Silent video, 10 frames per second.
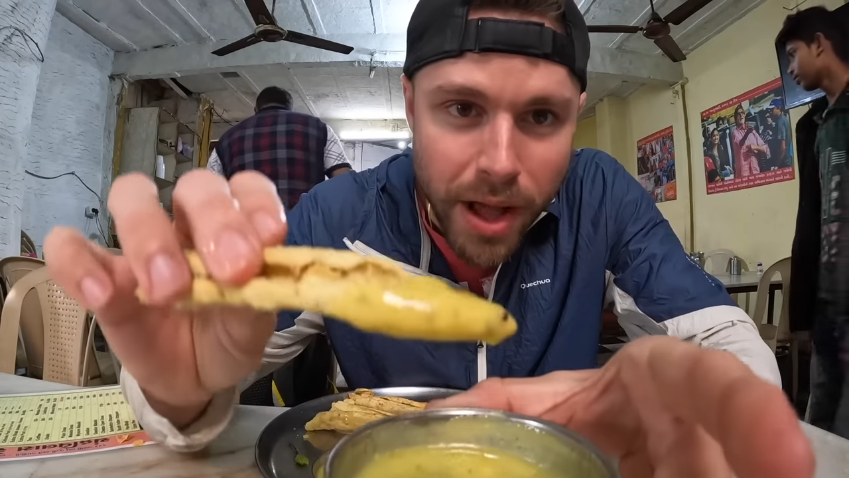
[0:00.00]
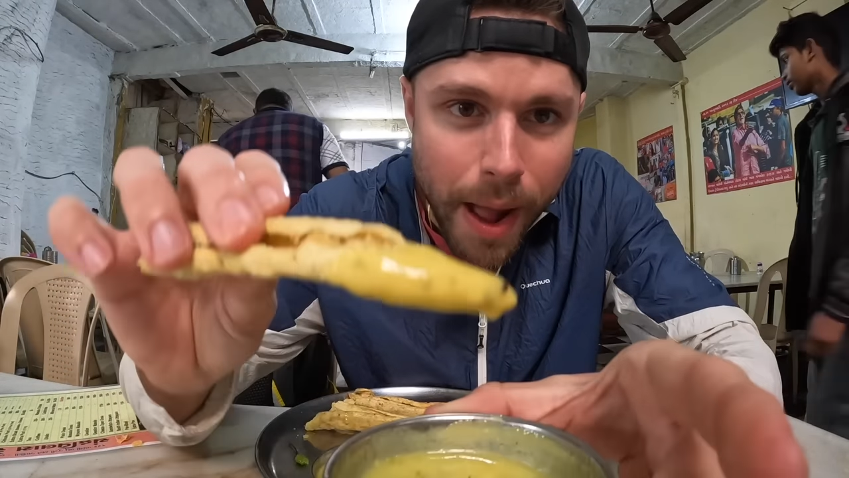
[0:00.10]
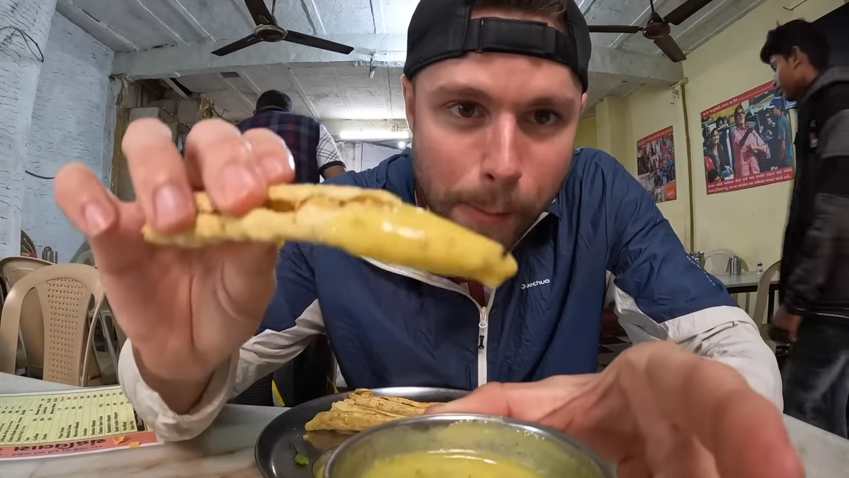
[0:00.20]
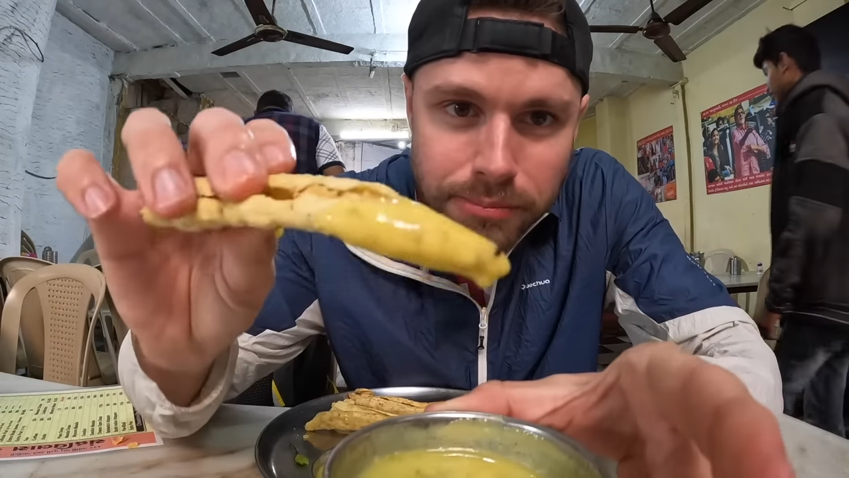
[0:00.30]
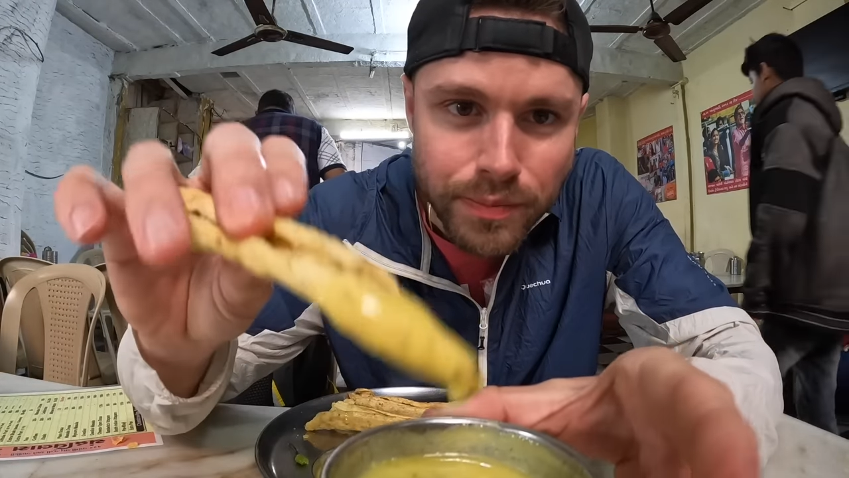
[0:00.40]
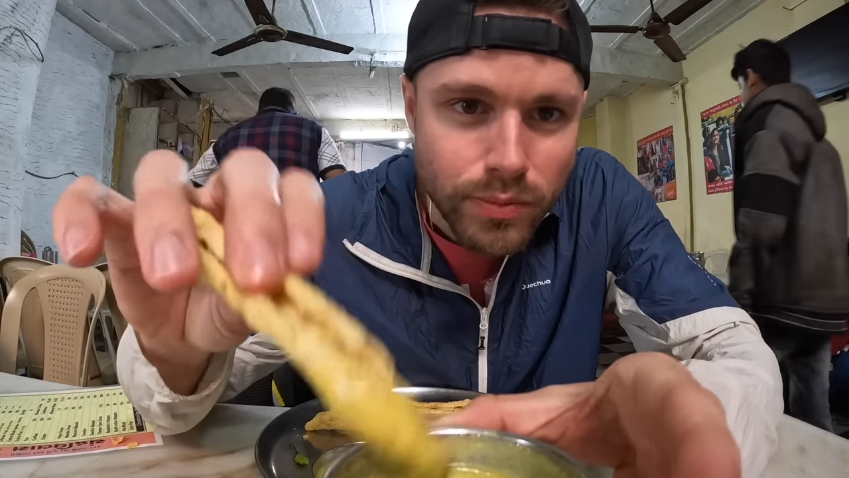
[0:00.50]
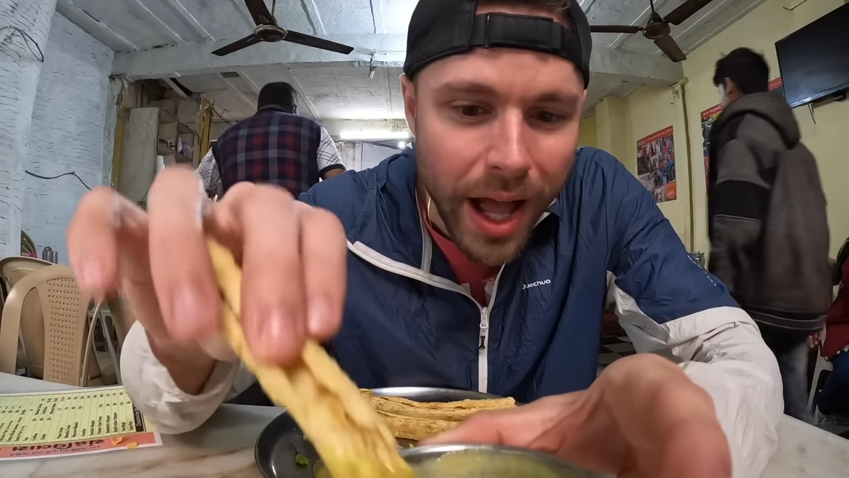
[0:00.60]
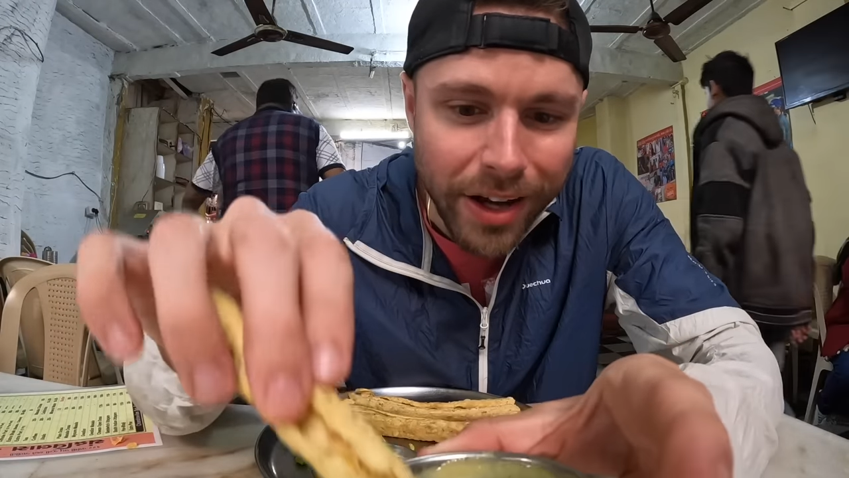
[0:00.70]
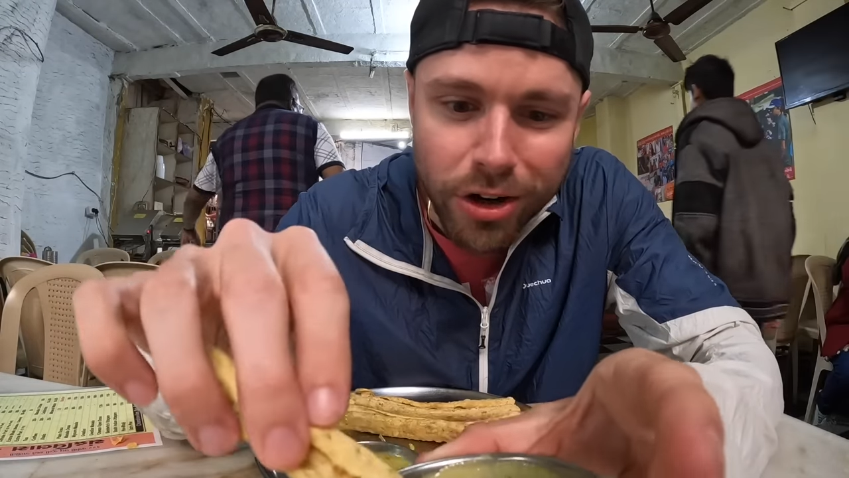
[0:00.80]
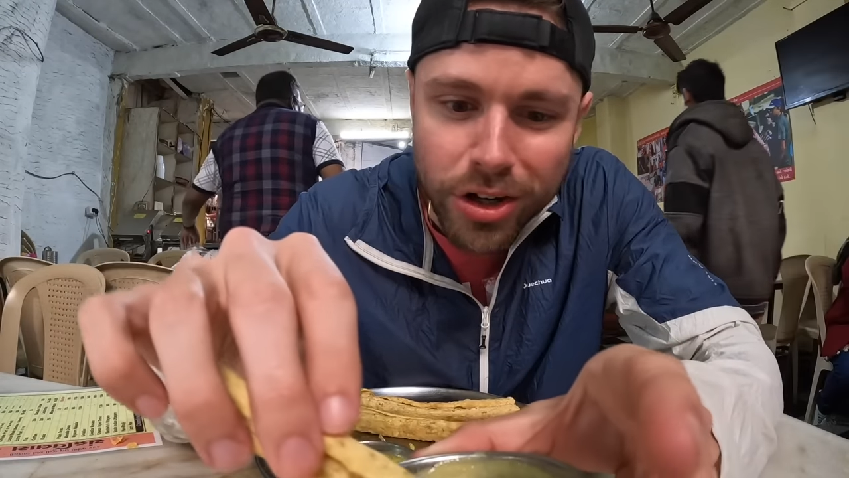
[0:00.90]
Man,
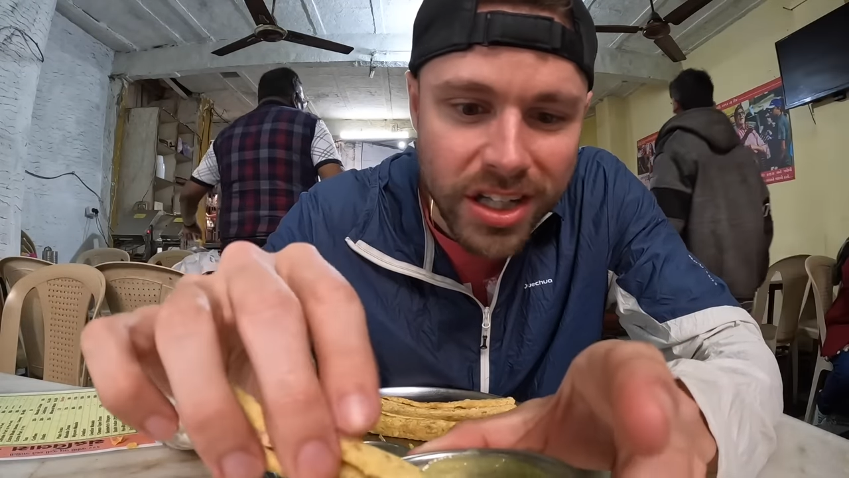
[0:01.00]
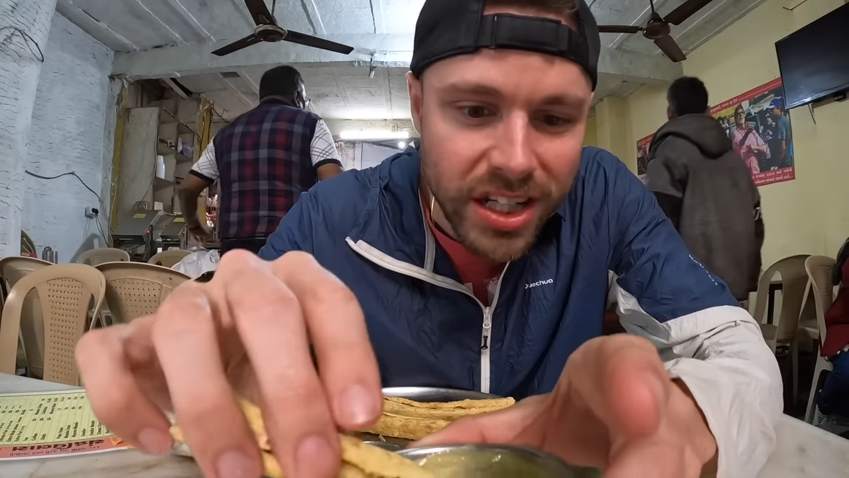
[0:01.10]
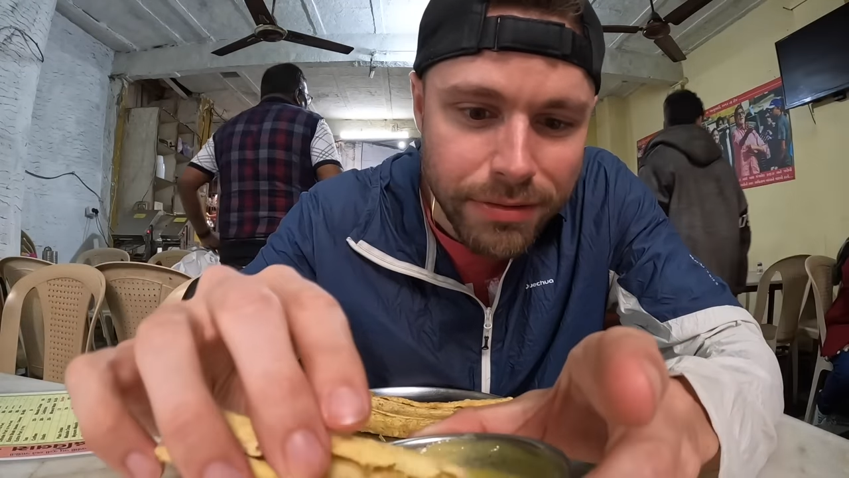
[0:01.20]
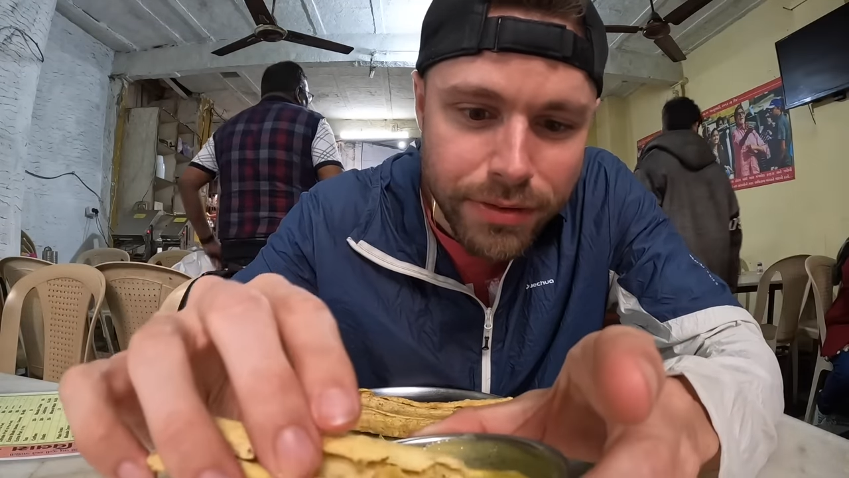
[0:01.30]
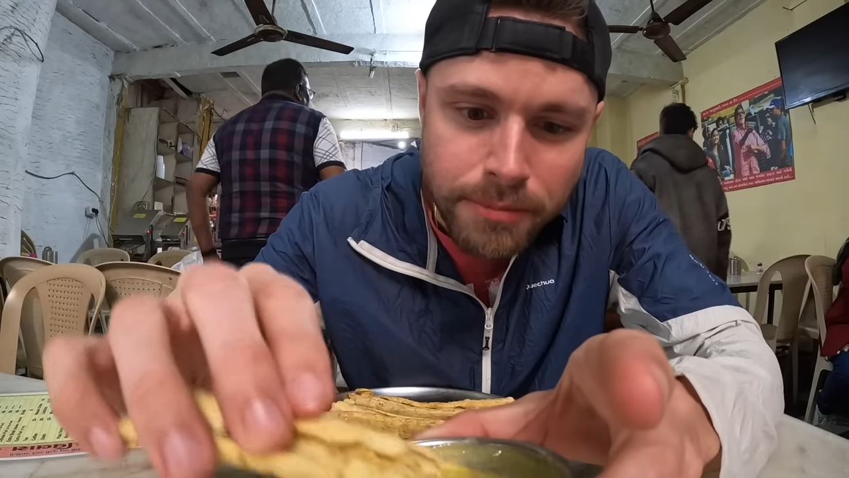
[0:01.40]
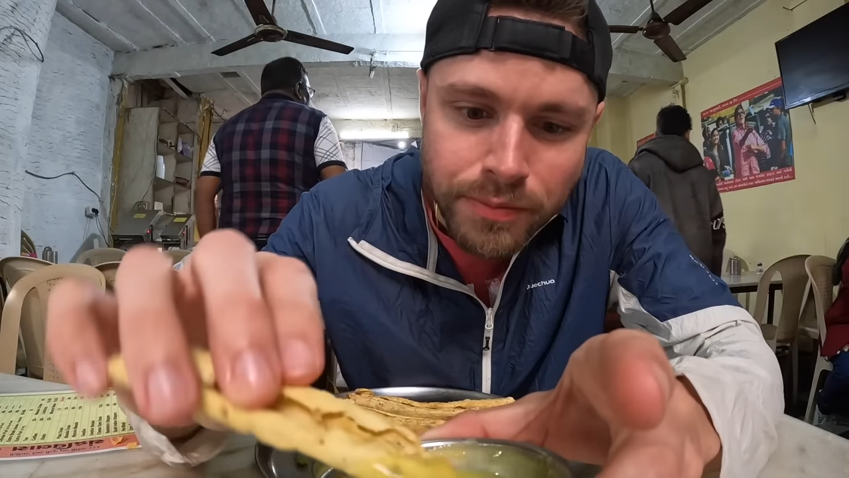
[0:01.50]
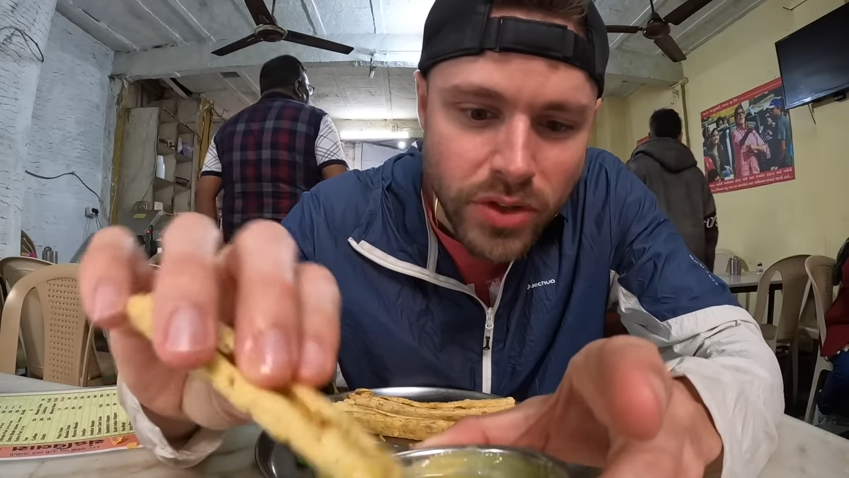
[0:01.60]
the curry leaf